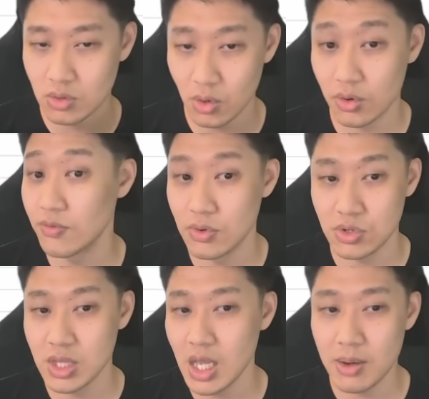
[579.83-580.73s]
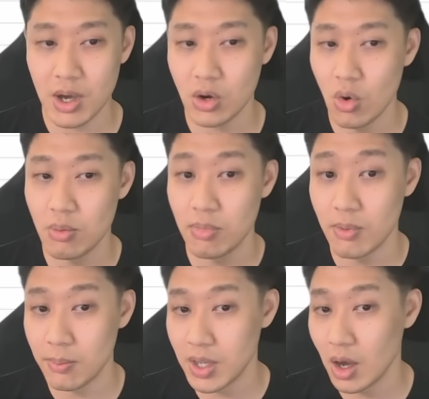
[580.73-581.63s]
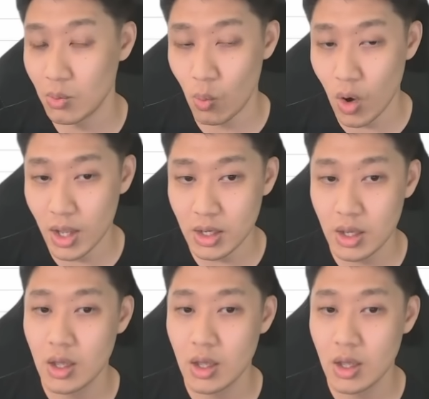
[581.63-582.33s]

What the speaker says: or if you're thinking about going beyond 1,